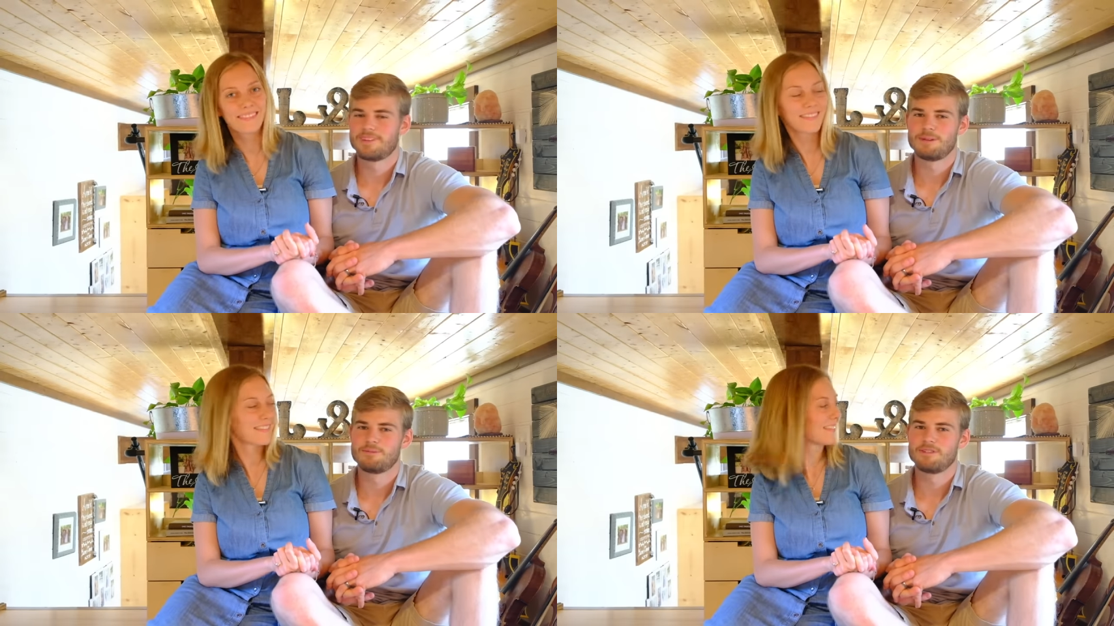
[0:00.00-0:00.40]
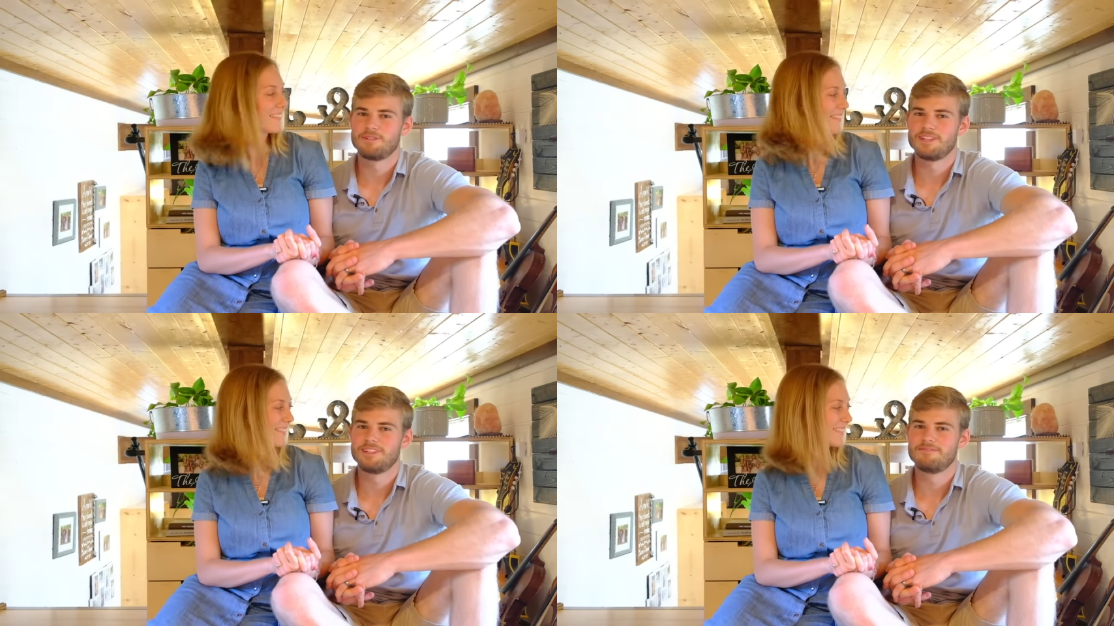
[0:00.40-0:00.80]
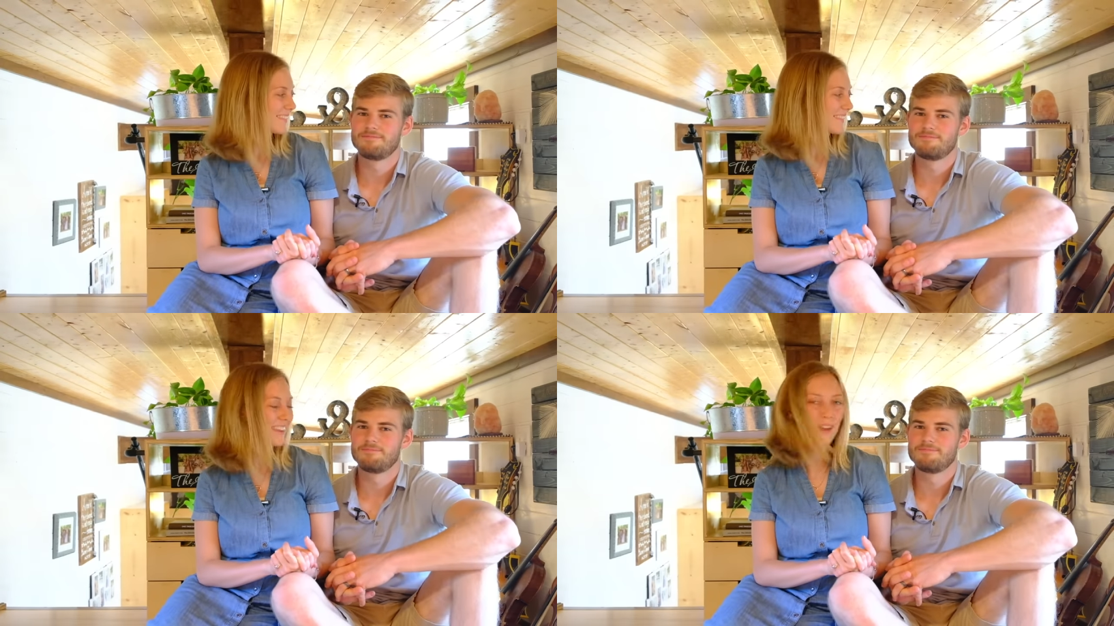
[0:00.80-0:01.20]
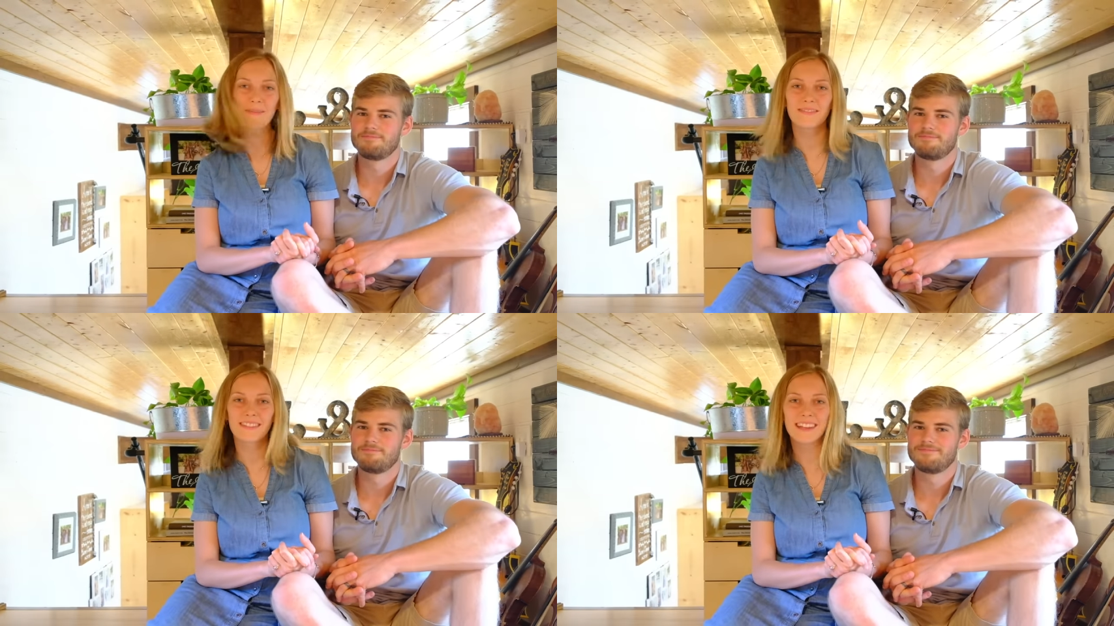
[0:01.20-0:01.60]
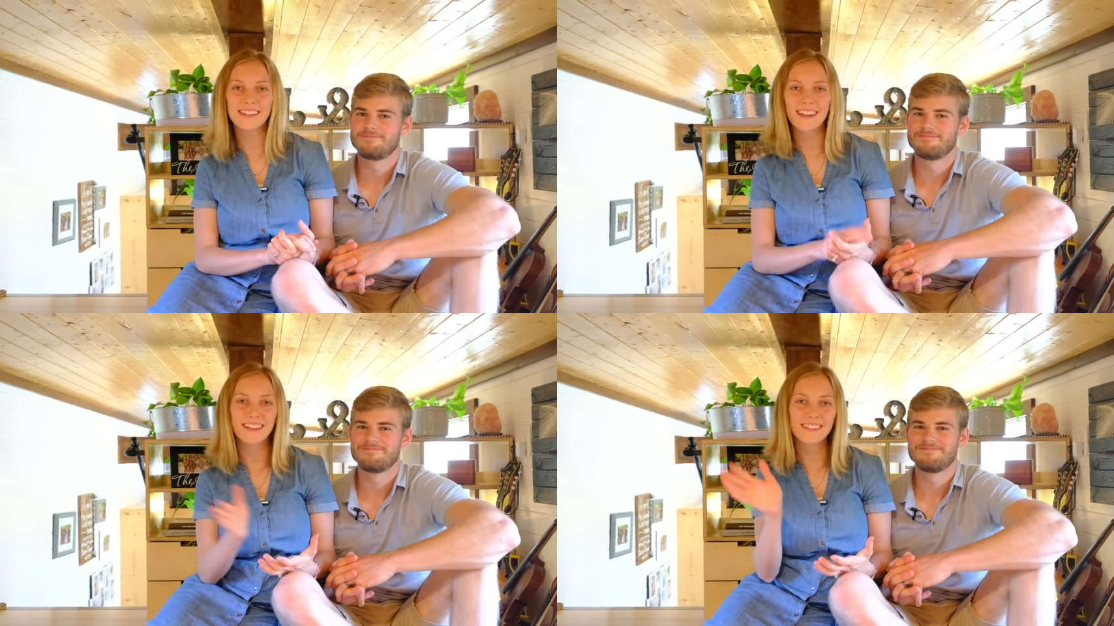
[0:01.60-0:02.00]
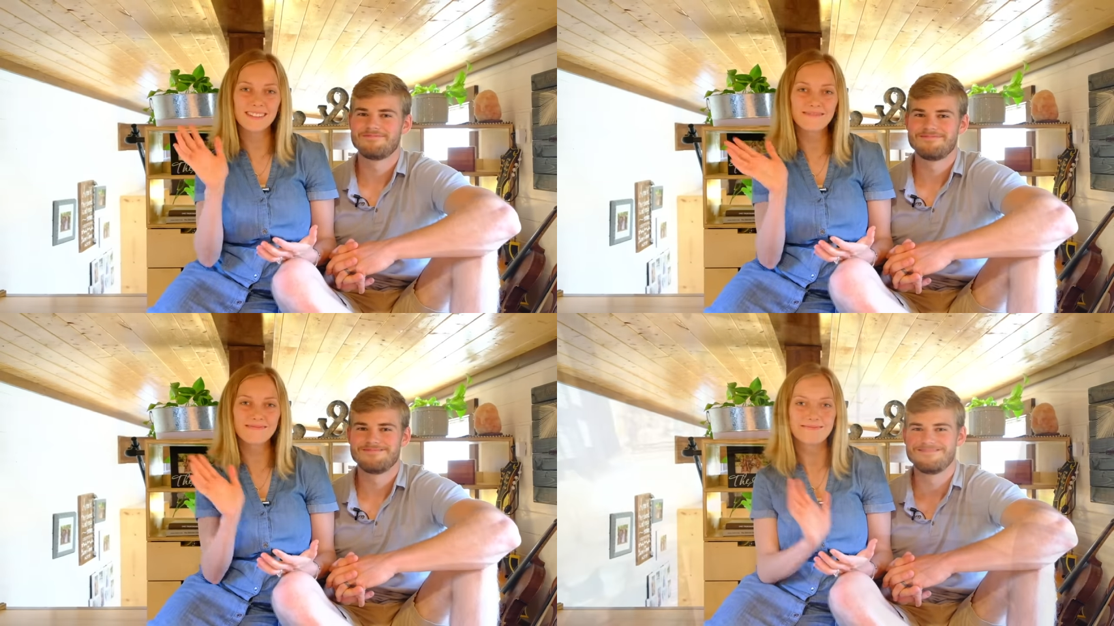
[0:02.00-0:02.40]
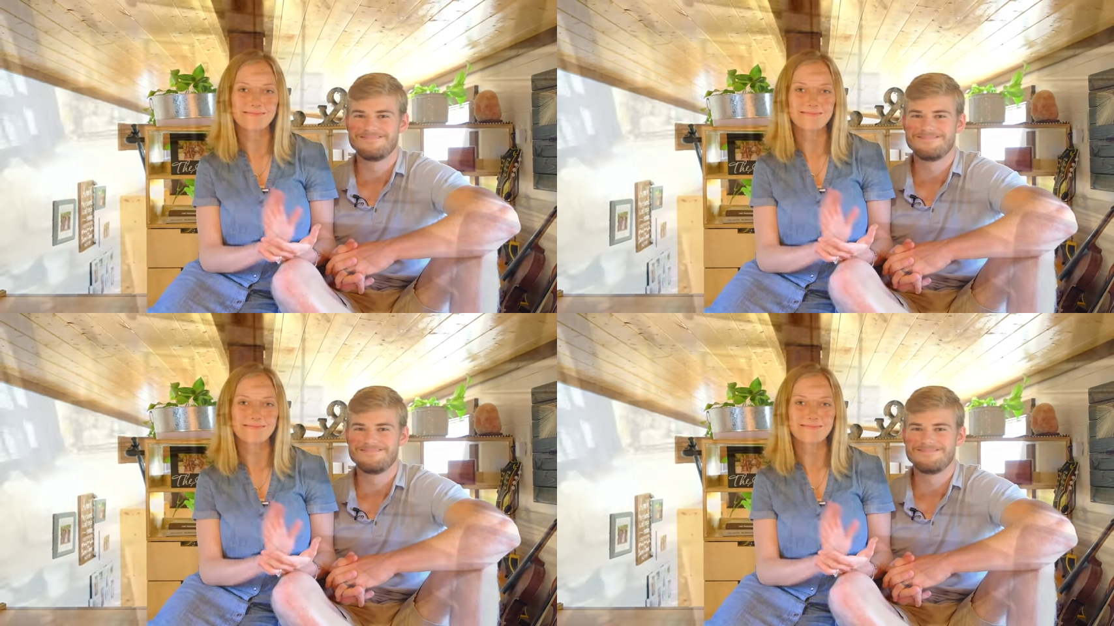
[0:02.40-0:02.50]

Speaker 1: Absolutely. Yeah. Thanks, guys.